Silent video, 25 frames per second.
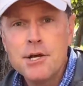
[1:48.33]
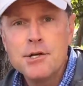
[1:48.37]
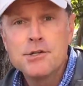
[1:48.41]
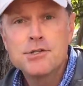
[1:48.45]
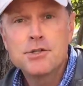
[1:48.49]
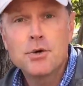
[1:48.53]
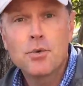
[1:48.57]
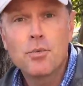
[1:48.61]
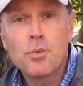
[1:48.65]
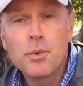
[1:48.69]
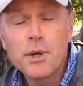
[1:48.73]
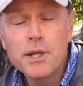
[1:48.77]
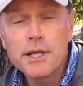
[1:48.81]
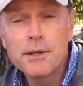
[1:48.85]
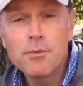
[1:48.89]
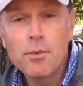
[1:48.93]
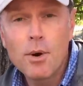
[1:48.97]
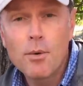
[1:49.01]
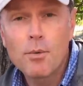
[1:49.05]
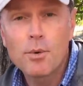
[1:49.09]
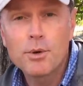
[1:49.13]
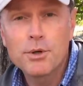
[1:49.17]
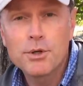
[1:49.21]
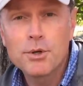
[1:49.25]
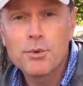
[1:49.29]
So really
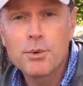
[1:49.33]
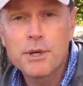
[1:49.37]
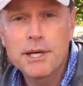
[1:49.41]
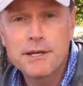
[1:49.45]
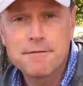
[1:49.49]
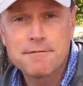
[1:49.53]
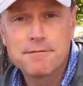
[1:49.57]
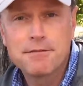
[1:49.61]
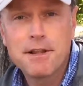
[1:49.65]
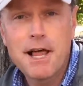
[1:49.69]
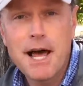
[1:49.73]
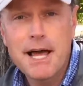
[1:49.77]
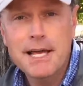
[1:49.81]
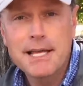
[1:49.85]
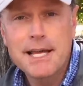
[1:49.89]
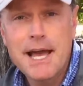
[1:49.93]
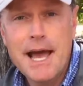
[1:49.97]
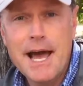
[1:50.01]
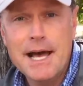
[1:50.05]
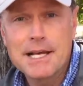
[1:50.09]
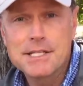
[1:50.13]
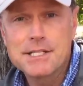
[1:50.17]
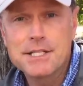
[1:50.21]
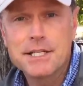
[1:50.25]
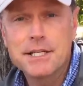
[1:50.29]
what we're doing in fly
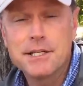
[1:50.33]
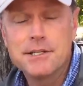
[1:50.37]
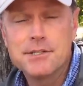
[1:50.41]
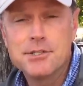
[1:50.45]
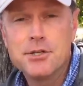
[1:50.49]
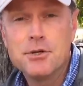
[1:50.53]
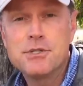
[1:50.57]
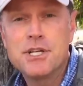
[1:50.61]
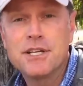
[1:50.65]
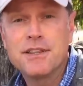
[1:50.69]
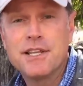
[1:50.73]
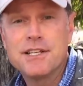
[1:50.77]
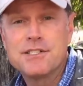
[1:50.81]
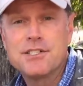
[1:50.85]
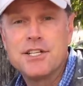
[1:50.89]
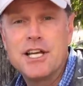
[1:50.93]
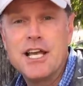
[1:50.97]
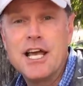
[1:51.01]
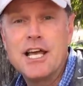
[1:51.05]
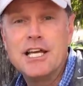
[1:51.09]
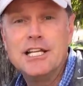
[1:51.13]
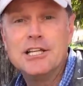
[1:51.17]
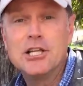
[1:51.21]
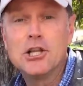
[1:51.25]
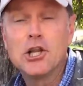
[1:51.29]
casting is using this
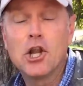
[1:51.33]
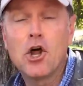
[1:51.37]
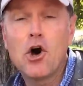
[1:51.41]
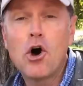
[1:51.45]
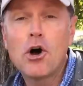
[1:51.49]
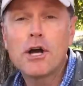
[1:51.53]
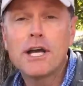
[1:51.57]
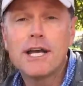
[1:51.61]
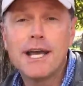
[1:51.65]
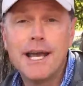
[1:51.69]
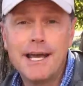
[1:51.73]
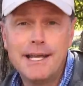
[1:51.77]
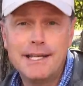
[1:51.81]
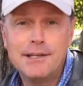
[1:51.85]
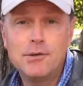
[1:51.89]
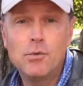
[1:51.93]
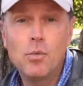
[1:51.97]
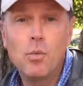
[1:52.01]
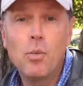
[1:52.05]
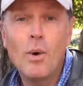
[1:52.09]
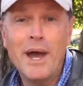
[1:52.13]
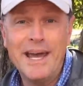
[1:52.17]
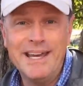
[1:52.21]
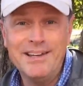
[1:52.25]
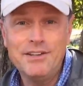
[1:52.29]
elongated
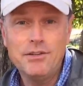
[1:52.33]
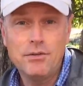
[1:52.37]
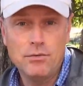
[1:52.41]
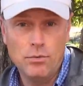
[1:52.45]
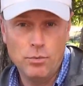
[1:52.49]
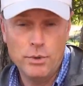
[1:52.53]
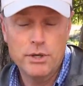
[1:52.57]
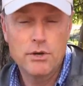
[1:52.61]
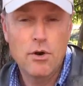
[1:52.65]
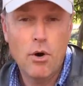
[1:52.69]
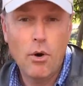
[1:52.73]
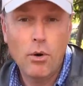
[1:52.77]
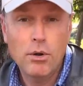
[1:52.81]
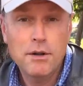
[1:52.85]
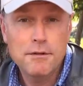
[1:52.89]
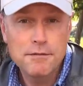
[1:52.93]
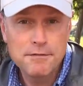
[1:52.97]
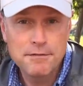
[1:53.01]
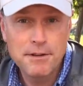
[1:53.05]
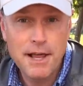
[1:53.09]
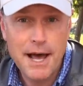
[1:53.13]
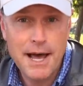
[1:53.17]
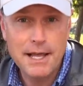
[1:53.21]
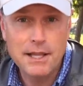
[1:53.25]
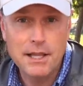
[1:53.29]
weight we call a
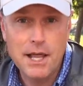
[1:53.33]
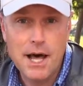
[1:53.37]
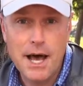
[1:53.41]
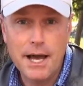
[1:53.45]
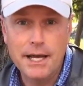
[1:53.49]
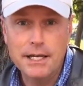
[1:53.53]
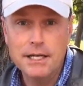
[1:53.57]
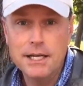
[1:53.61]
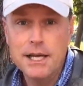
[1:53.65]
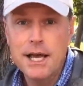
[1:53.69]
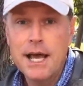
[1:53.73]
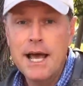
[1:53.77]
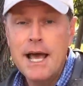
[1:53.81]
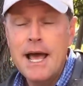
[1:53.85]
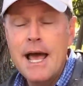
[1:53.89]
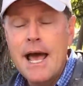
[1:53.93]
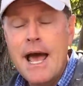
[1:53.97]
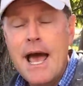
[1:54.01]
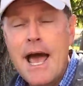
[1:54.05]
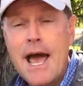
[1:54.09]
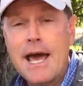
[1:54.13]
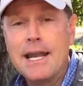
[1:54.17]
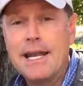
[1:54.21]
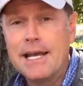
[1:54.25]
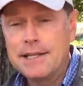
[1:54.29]
fly line,
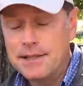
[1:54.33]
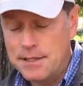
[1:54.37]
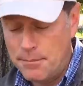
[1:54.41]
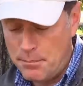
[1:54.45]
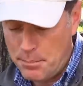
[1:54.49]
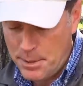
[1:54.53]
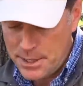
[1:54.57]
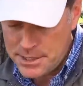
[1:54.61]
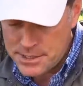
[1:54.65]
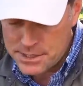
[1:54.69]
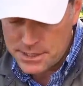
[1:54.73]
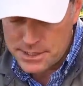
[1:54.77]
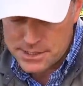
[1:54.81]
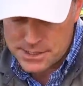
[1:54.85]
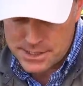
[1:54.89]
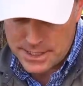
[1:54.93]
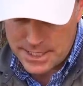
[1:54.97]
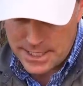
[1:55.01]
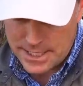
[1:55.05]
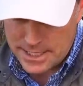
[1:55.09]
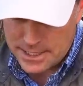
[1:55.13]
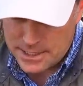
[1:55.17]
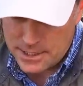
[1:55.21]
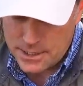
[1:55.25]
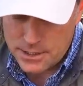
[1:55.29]
and at the business
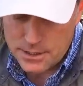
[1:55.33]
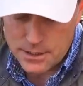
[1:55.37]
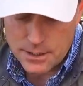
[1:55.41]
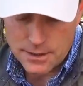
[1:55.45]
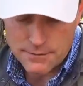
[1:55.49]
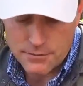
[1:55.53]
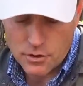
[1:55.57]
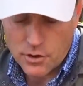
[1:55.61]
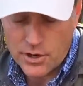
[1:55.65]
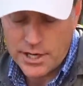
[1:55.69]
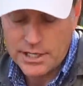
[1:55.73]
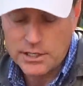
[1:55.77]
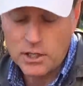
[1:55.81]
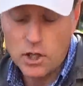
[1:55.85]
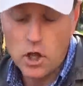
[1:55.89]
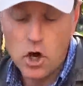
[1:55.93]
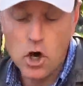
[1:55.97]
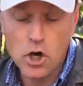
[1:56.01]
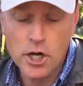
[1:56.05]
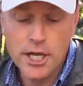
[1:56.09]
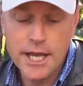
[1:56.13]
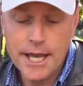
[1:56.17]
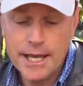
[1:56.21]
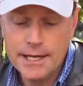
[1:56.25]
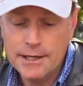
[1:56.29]
end of our
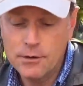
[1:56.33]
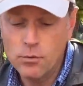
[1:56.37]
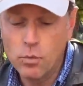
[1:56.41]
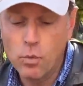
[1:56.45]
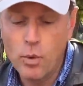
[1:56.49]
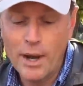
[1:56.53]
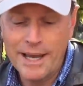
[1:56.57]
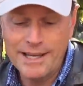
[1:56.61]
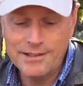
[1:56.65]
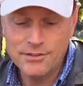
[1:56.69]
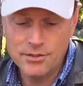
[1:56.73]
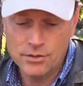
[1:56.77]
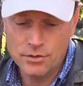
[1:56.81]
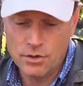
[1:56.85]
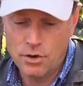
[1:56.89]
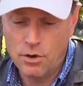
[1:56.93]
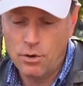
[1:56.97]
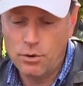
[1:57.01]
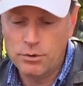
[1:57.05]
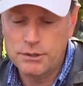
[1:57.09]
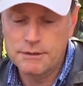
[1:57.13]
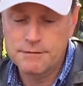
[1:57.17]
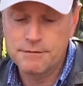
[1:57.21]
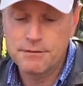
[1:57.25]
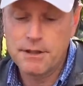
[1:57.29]
elongated weight
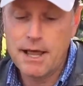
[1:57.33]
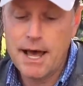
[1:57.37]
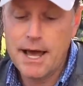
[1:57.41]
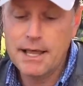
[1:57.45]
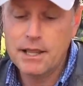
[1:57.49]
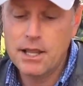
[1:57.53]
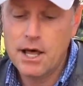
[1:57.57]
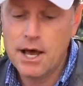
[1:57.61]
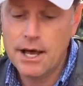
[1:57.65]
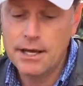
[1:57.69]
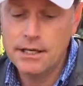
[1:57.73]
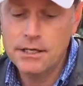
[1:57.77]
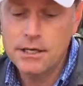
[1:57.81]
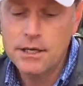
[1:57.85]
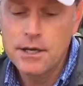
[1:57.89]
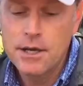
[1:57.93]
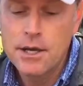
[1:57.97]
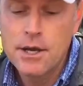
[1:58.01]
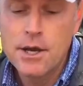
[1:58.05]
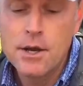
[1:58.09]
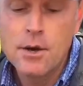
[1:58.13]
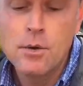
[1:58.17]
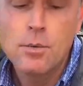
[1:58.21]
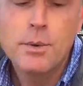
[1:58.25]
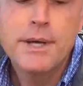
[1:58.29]
called a fly line,
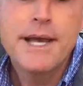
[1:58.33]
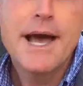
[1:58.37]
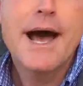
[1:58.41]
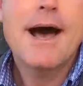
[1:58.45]
we